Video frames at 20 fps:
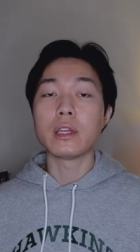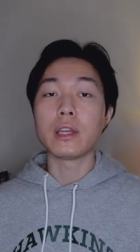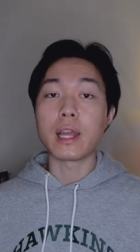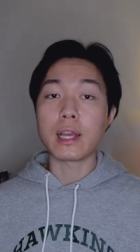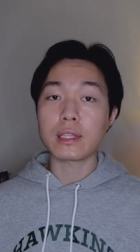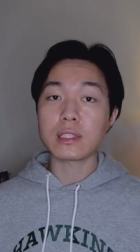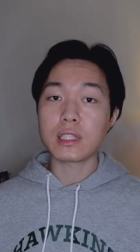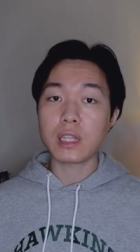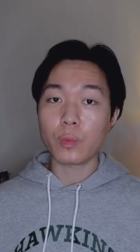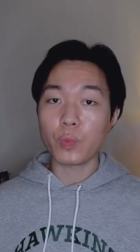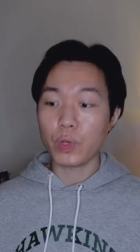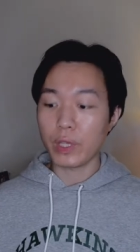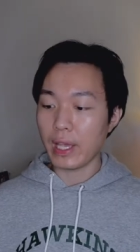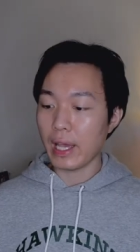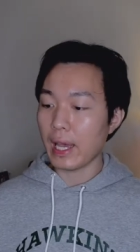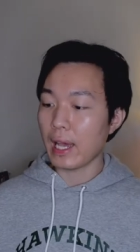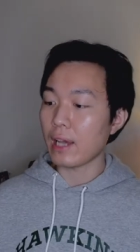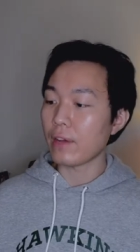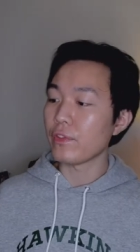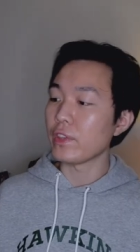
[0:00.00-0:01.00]
Next up, we
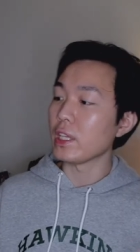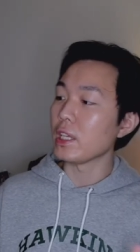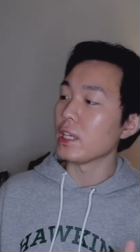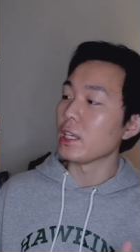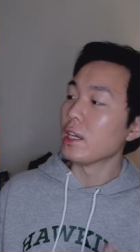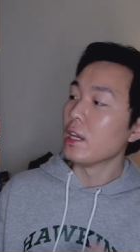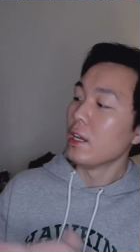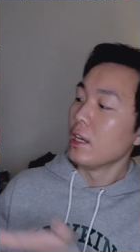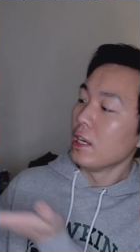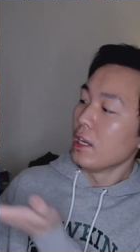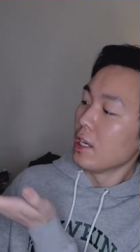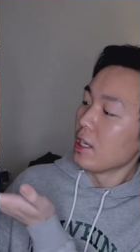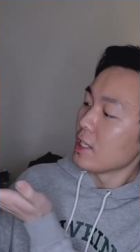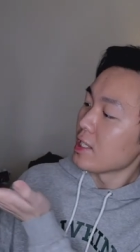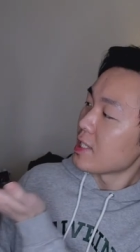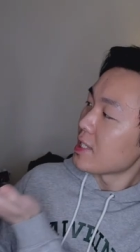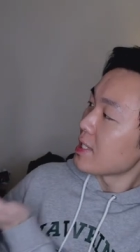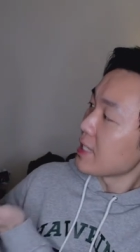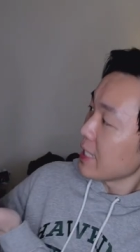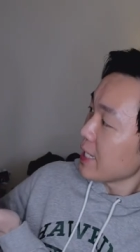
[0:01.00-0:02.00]
have the
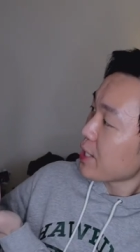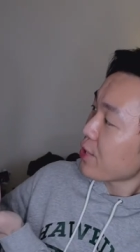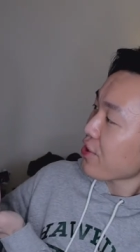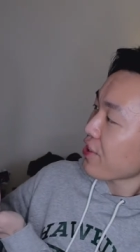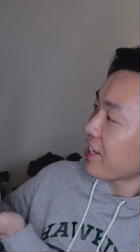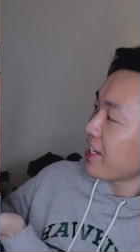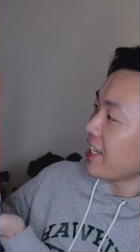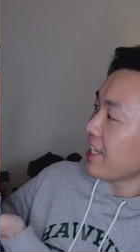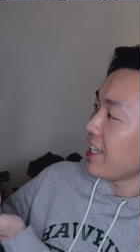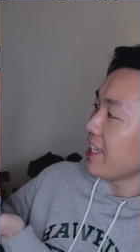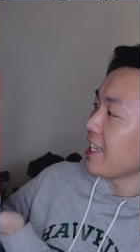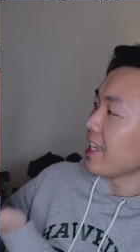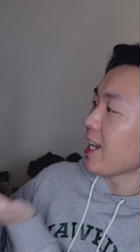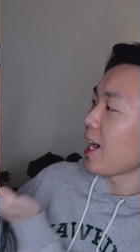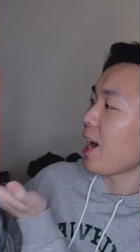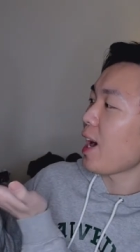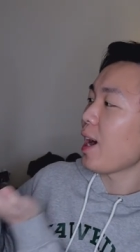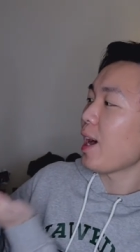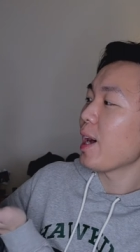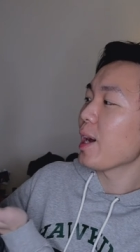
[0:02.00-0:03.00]
Secret Key
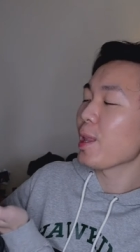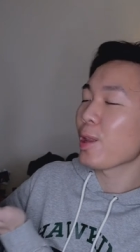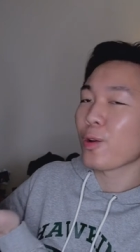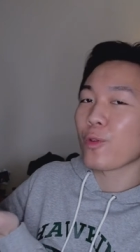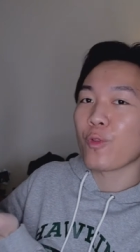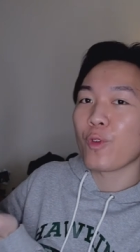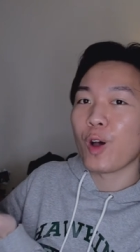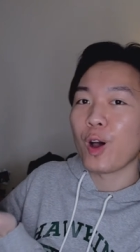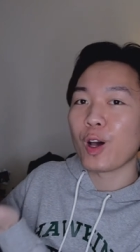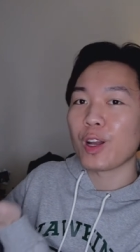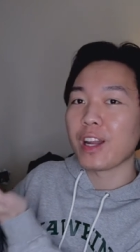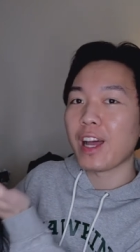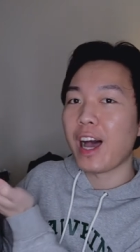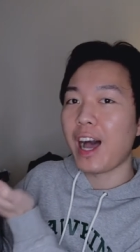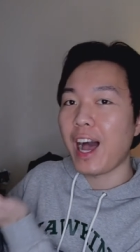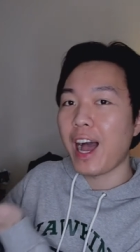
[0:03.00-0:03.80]
Hyaluron